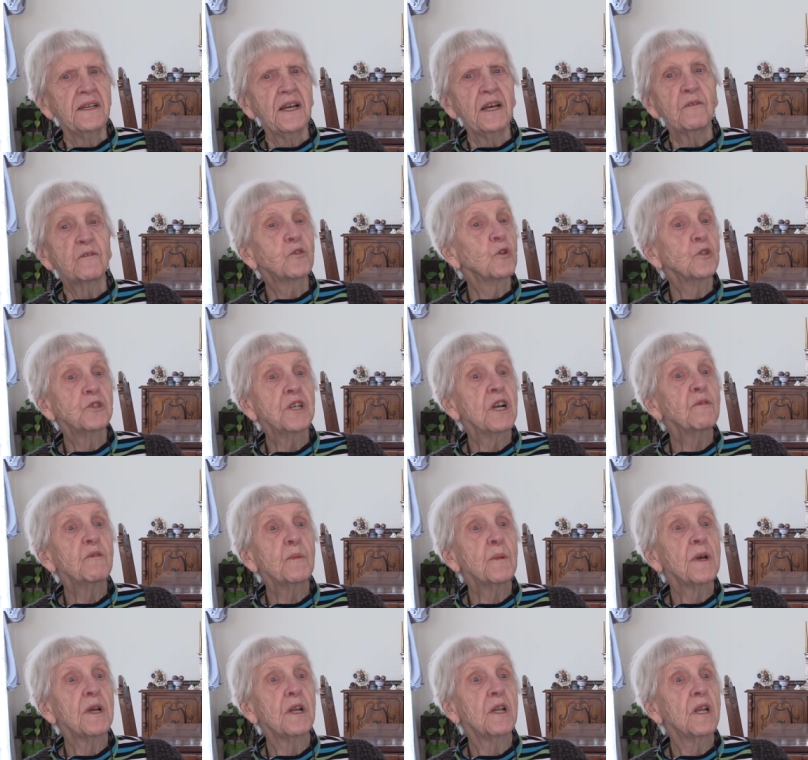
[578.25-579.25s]
And of course,
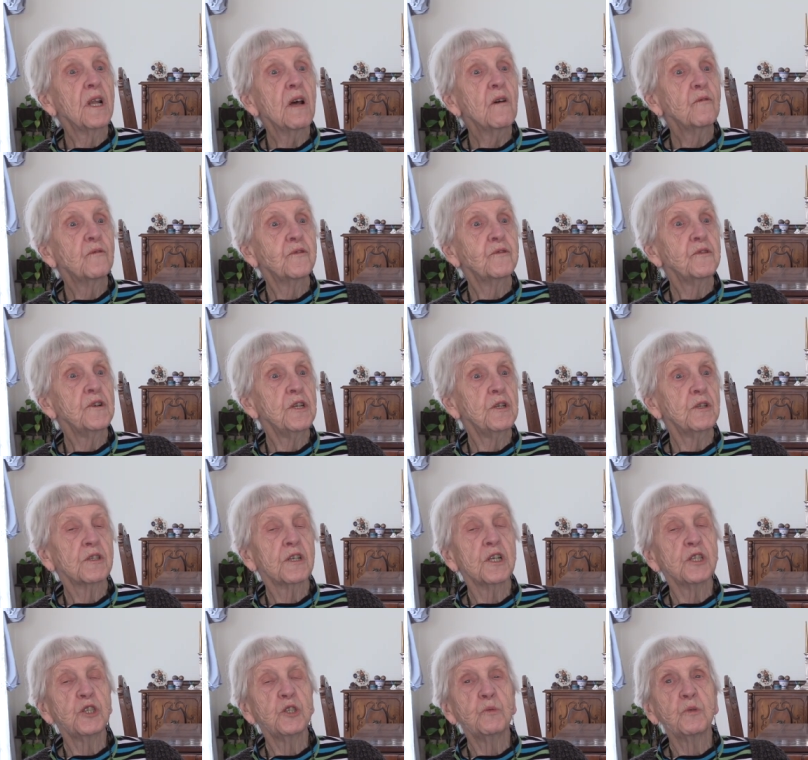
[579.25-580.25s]
everybody loved Freda
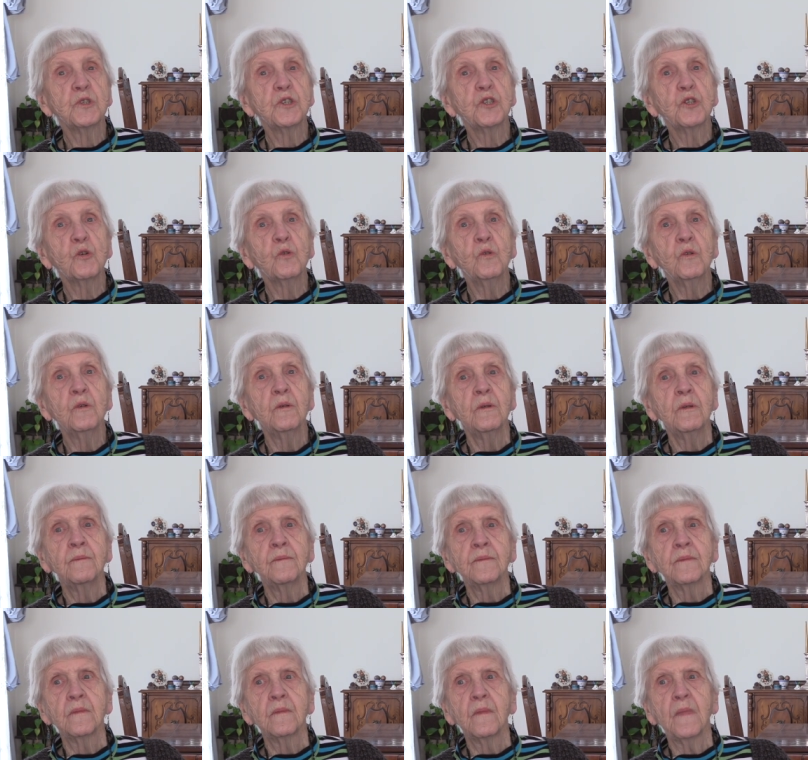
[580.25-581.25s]
because she was so
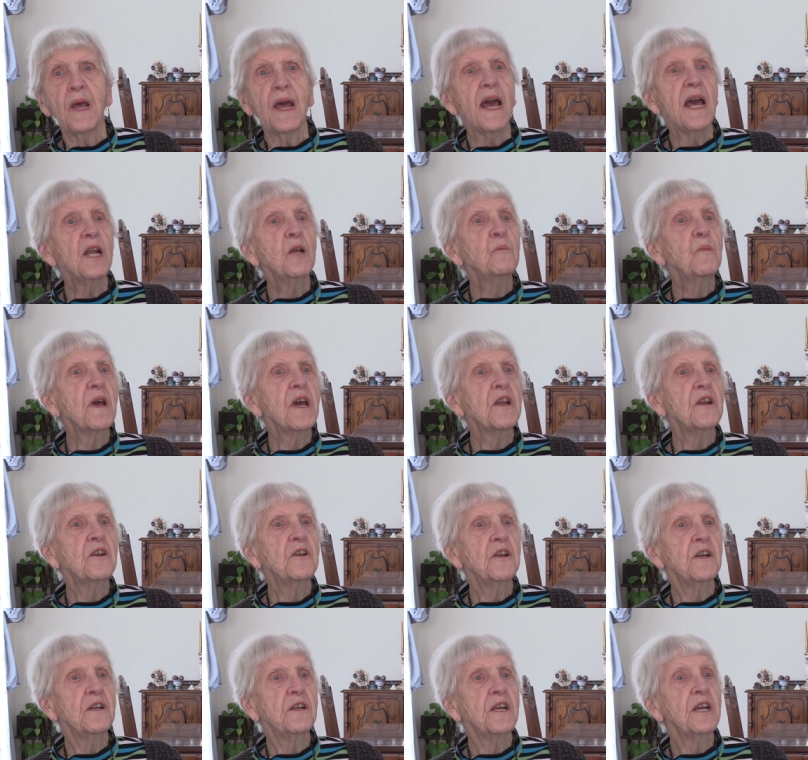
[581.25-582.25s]

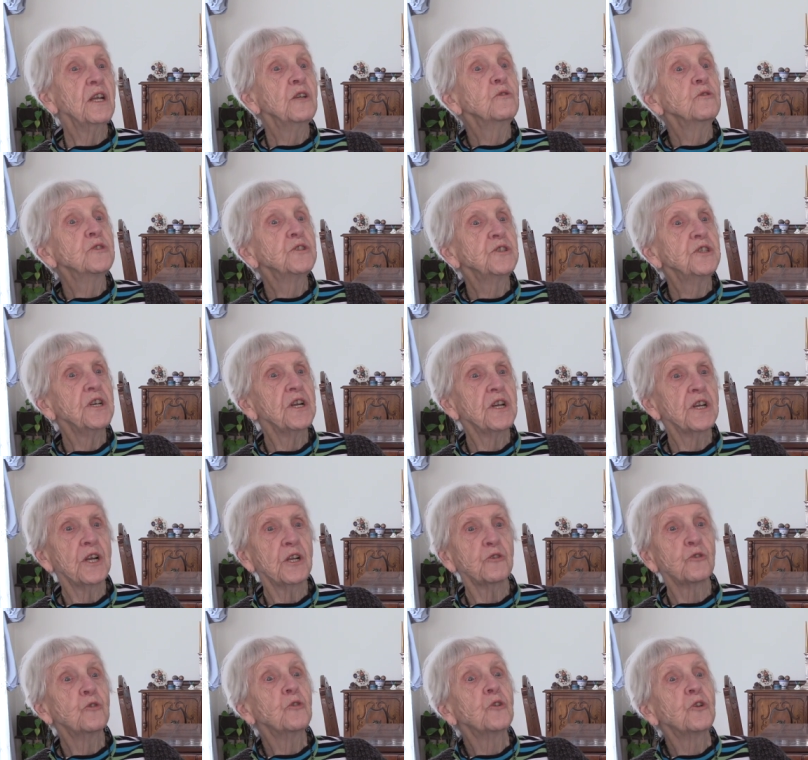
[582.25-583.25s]
animated and interesting
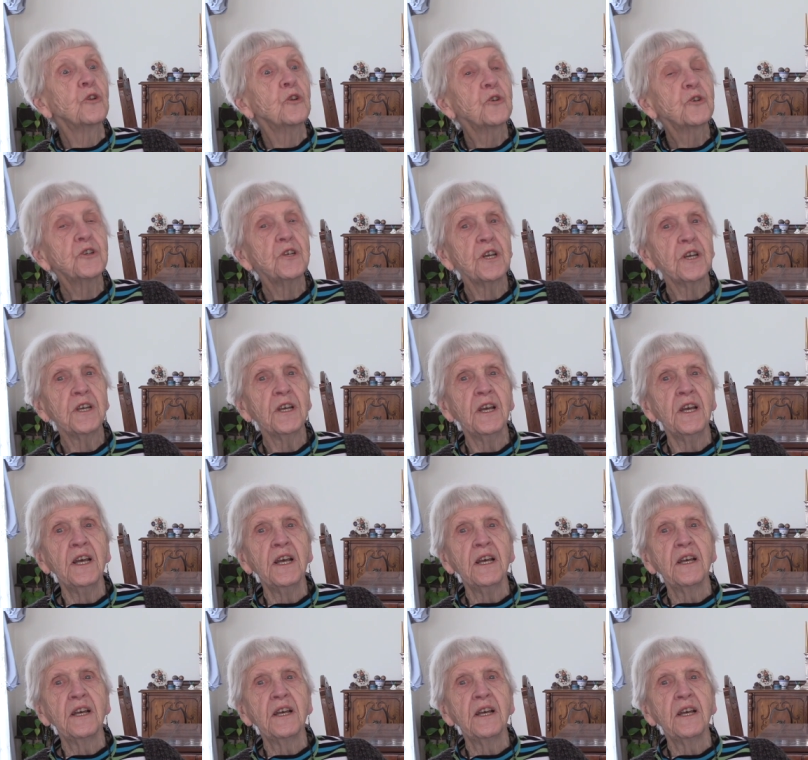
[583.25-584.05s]
and good looking.